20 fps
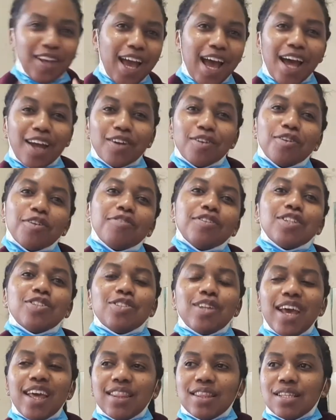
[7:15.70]
I don't know if I should
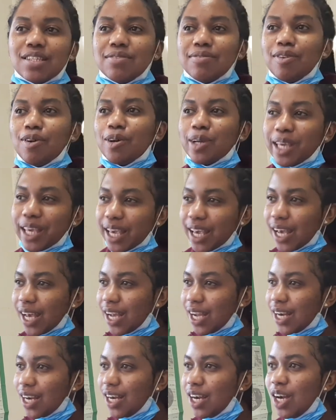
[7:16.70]
end this vlog
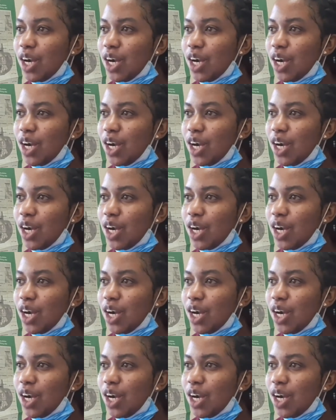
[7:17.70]
here,